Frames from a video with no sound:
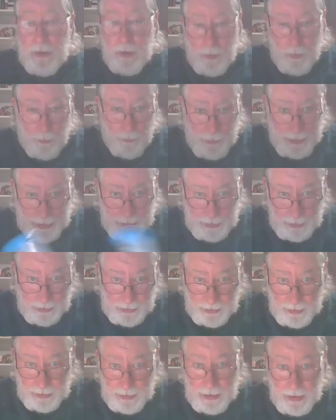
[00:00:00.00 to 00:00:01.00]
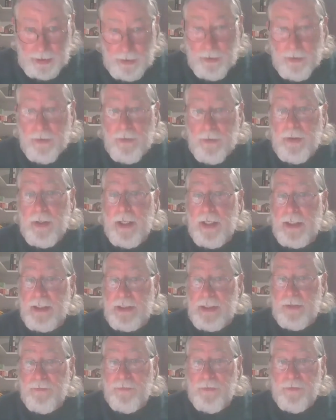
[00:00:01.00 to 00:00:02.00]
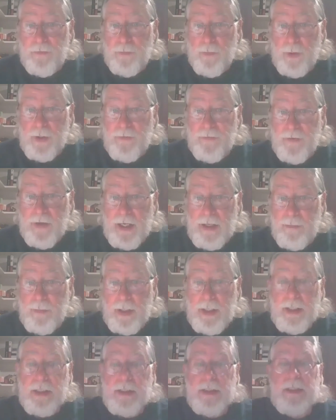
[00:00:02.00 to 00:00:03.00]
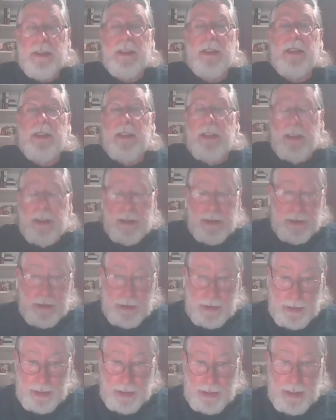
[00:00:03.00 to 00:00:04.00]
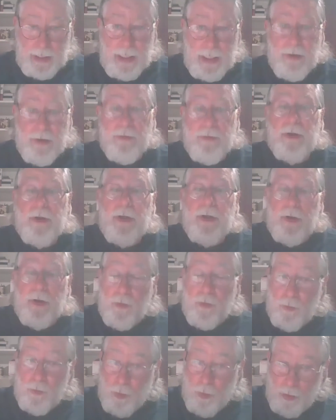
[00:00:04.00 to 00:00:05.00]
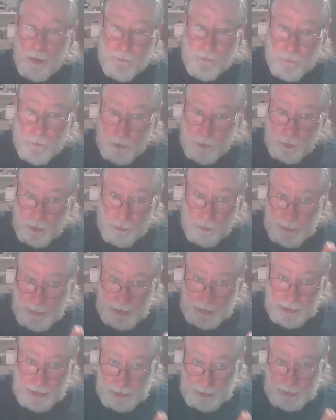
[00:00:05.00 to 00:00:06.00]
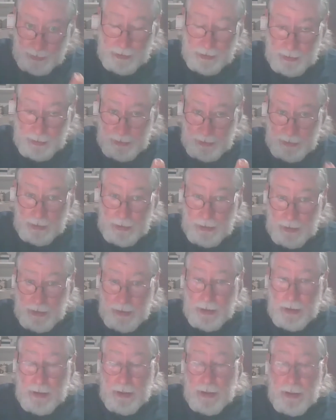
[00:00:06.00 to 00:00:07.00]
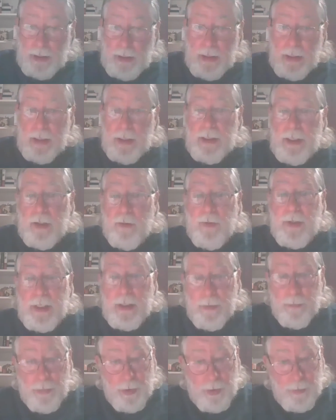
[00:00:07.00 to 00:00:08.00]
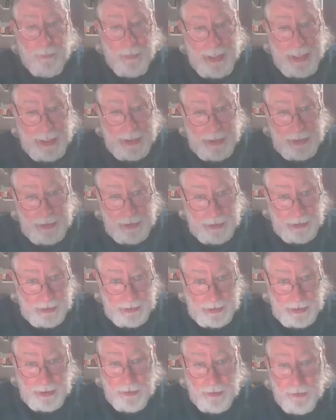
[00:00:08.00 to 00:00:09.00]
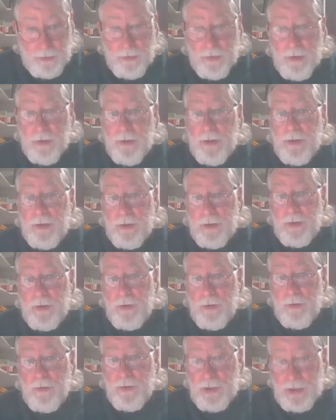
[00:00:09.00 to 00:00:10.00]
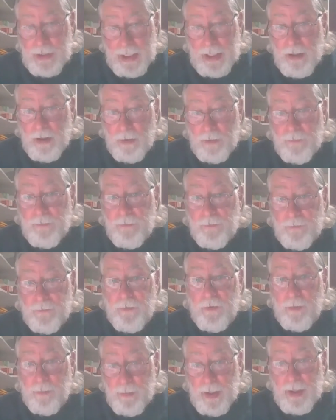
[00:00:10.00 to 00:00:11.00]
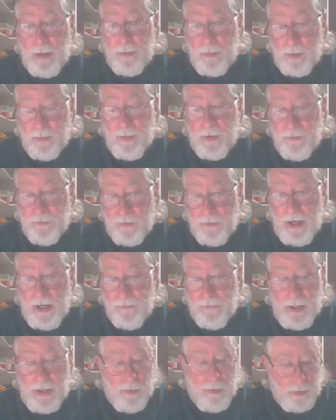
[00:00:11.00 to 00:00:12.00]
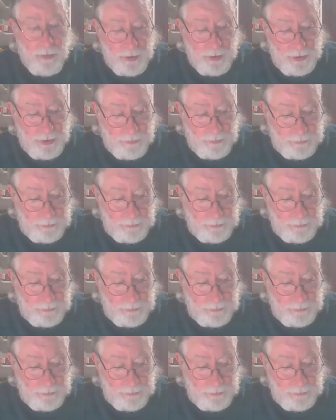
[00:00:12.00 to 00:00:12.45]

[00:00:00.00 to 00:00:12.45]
Go back to the container, let it set for 45 minutes, take it out, roll it for 2 minutes. Then we can put it back in the container to settle for a minimum of 5 hours.